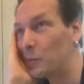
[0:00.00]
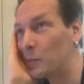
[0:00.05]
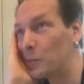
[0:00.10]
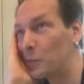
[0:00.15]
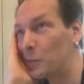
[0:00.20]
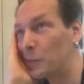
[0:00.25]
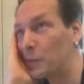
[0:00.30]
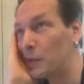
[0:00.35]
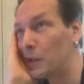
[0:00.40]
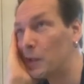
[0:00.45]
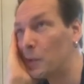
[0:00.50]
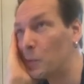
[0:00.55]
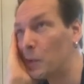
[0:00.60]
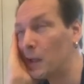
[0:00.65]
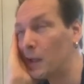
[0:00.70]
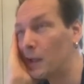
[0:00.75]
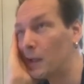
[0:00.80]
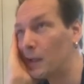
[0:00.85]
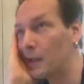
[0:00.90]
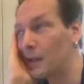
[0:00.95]
pretty
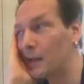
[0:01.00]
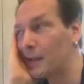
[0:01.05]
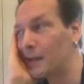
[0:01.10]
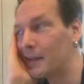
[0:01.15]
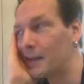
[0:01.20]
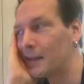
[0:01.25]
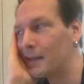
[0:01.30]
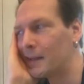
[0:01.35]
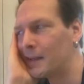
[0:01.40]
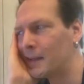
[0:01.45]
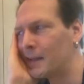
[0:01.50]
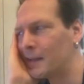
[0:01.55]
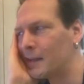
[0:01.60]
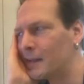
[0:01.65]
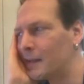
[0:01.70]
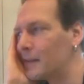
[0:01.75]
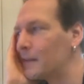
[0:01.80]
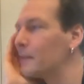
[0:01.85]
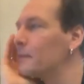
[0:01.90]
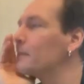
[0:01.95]
well.
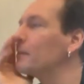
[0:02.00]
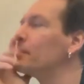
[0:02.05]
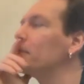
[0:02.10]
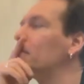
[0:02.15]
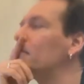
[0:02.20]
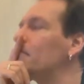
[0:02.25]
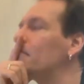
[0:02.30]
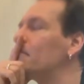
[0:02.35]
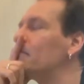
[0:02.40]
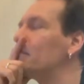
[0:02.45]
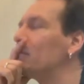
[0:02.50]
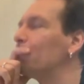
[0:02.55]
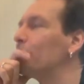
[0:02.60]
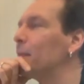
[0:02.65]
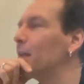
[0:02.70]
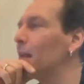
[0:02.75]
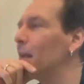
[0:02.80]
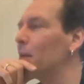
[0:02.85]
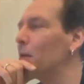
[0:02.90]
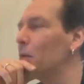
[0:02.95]

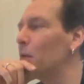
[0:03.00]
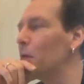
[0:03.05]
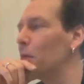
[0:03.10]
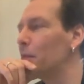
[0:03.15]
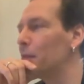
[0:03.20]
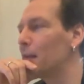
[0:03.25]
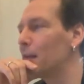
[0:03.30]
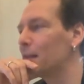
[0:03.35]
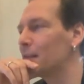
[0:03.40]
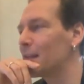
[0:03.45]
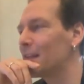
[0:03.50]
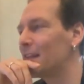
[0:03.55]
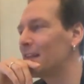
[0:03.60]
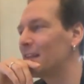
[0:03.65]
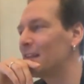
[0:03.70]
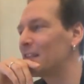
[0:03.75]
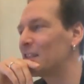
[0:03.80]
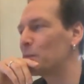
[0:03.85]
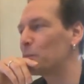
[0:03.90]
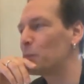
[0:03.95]
But I don't know if there's
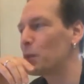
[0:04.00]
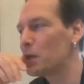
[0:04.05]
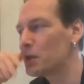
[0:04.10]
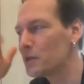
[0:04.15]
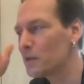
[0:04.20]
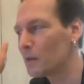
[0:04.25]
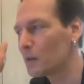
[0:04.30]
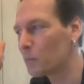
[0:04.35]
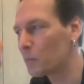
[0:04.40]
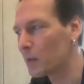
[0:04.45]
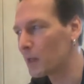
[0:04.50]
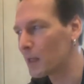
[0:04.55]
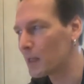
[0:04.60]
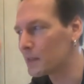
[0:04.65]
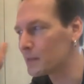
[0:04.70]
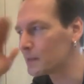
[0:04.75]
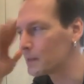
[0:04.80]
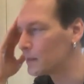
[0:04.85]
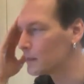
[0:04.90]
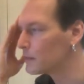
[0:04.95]
any special
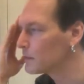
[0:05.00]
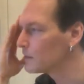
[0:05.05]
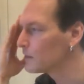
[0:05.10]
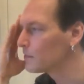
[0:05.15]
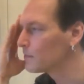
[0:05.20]
places.